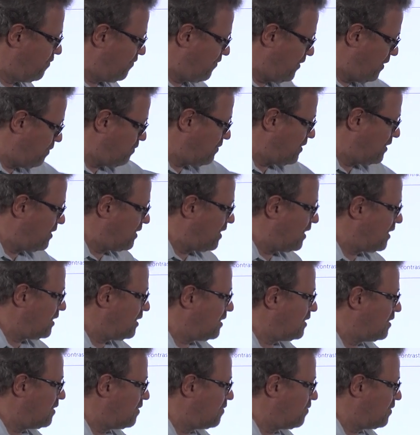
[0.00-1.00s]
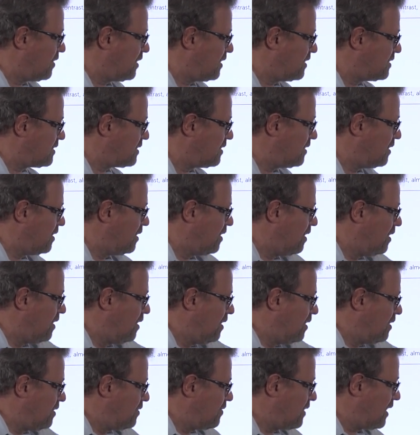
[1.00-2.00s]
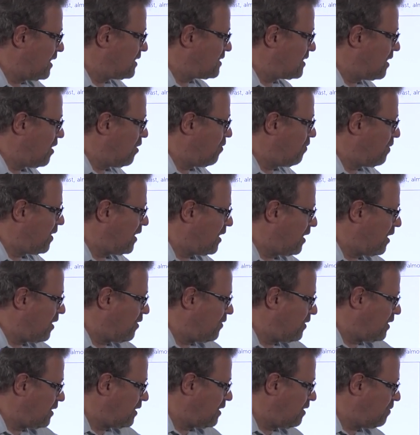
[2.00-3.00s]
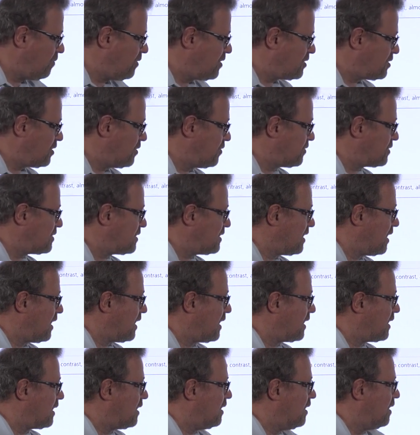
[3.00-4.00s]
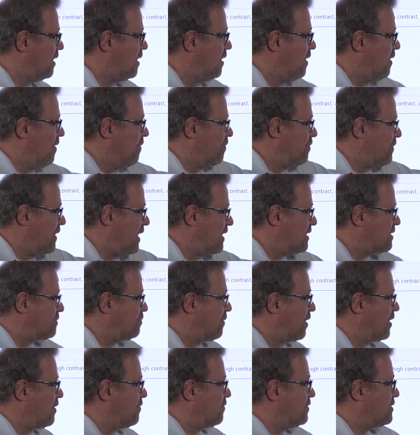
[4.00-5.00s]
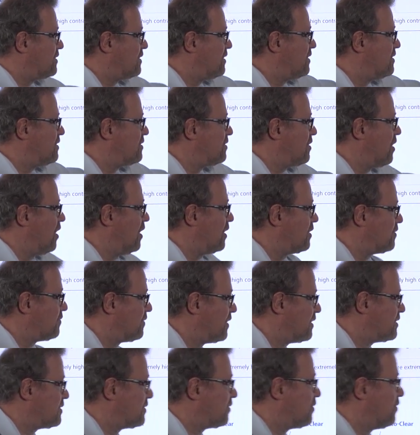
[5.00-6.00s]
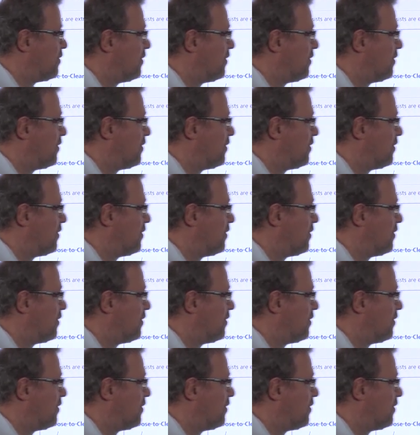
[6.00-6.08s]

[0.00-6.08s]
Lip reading: flipped it 90 degrees. That's how my aerial image looks like. That's my resist contrast